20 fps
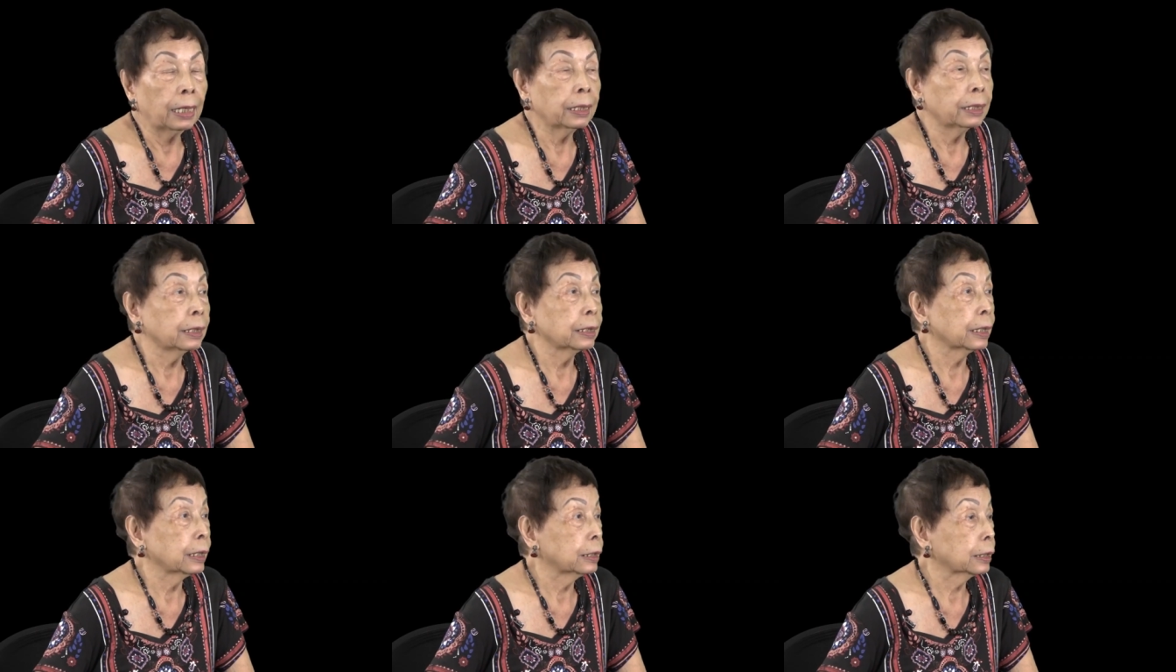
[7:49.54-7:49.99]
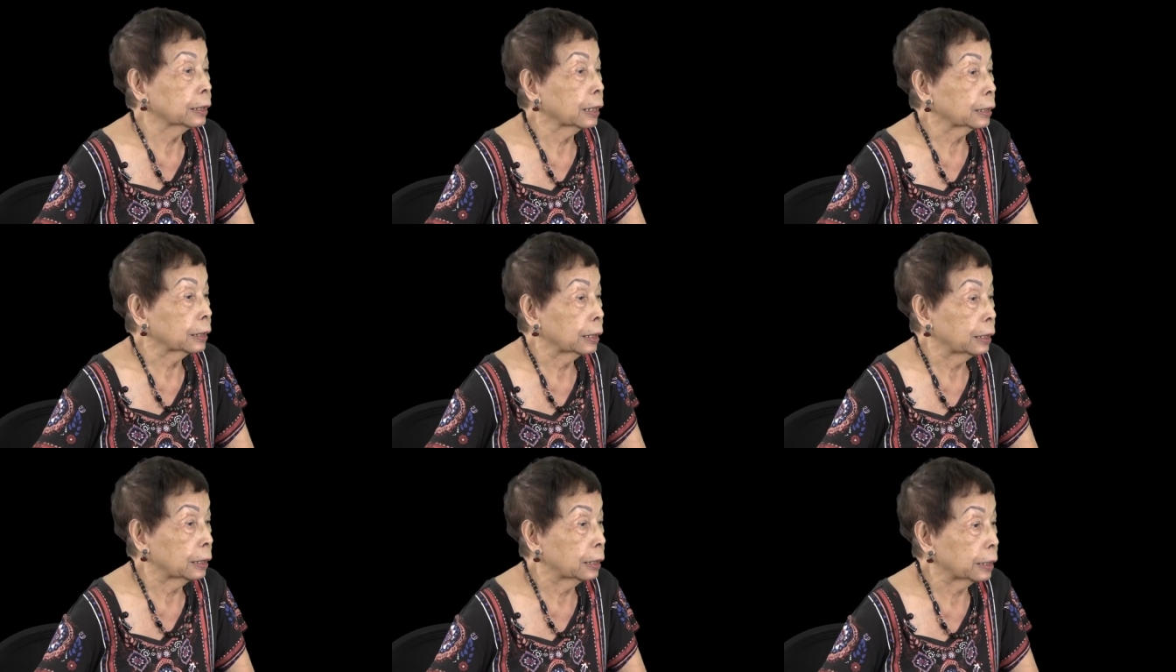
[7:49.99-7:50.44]
in the
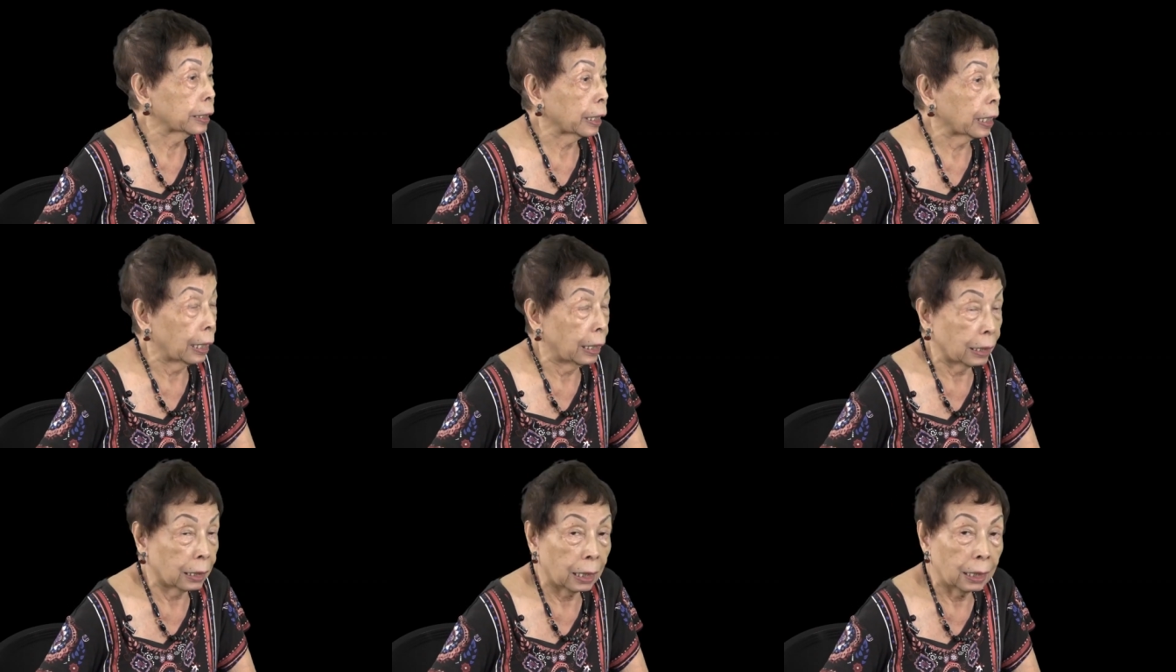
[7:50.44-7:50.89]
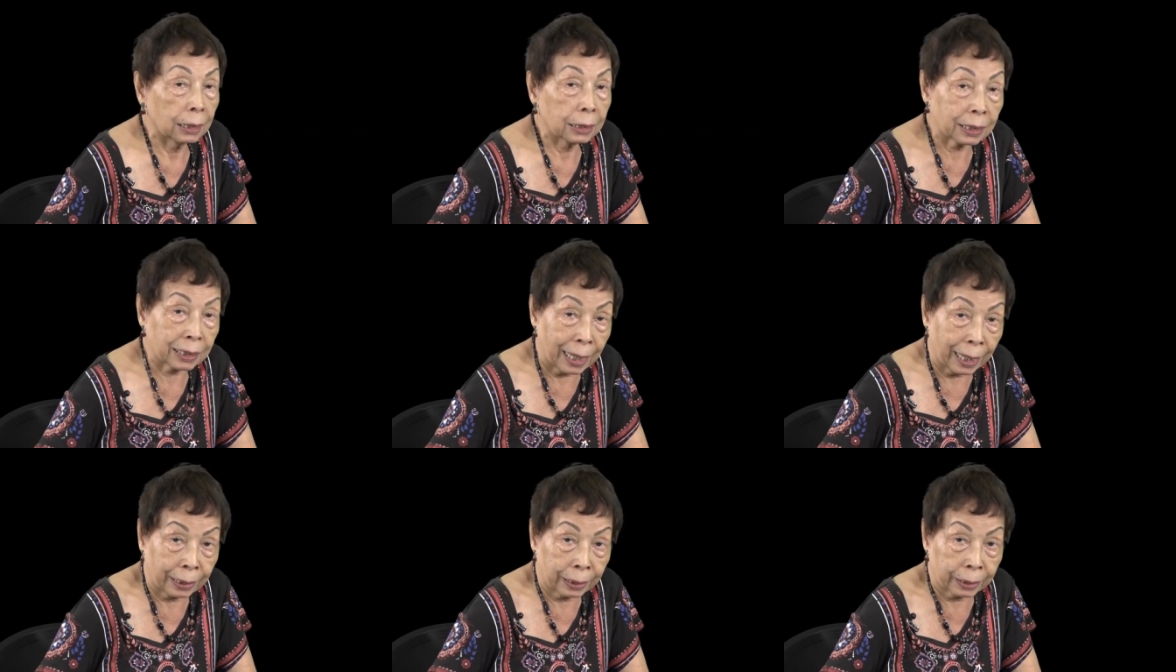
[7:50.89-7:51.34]
Statistical
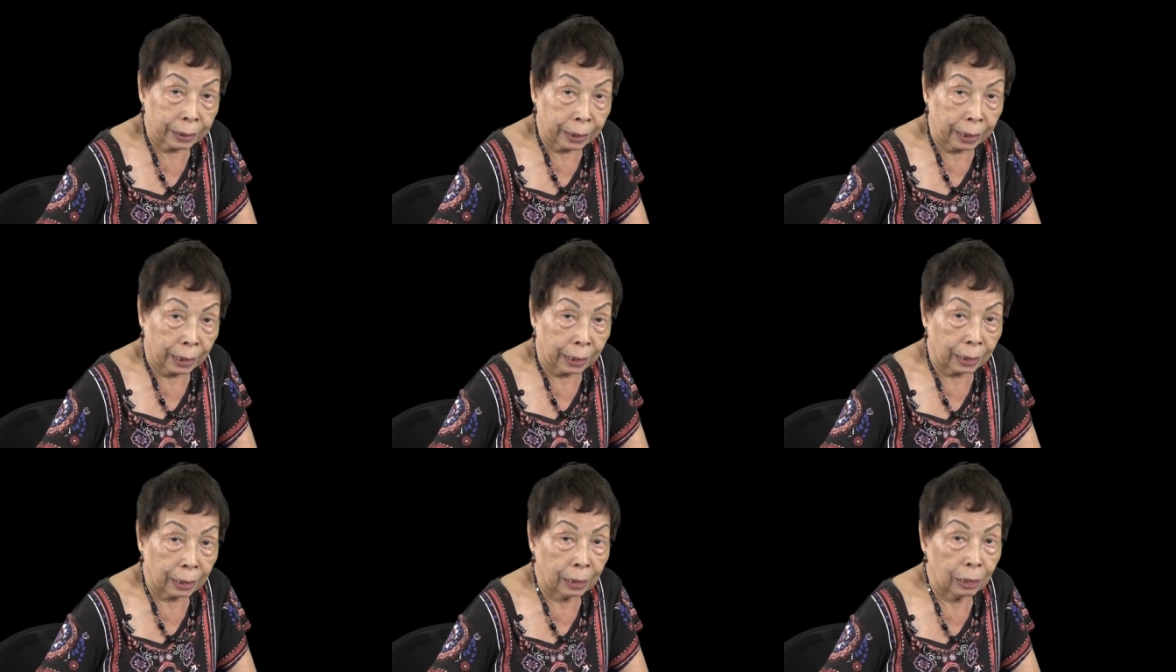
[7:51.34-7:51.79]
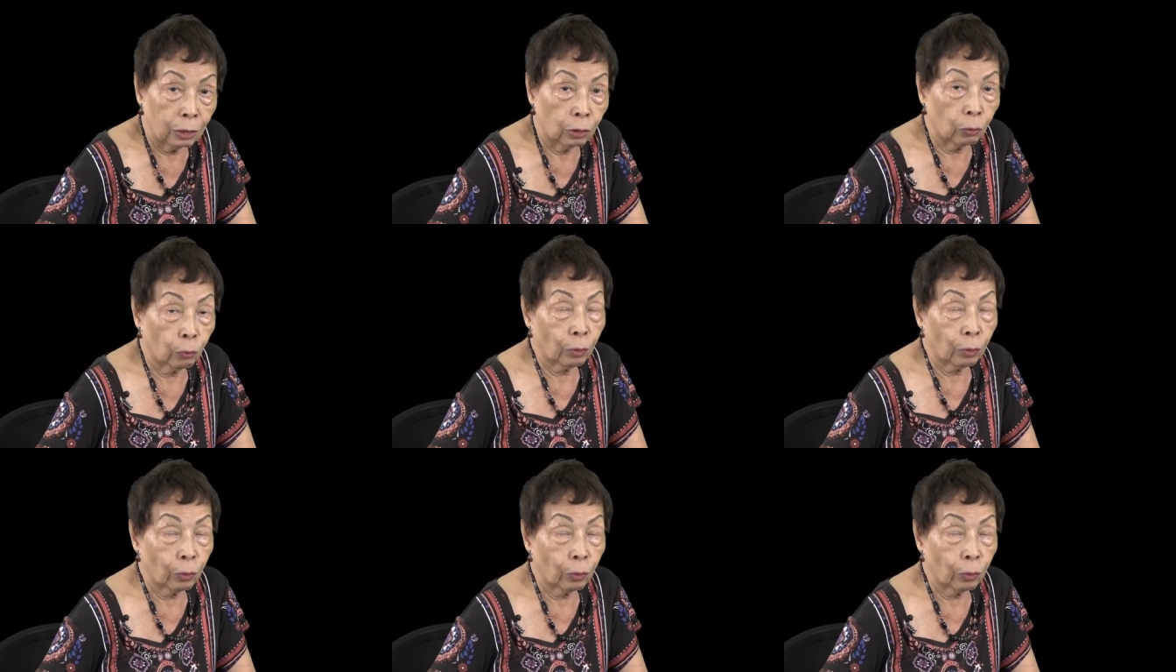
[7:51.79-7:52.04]
Center,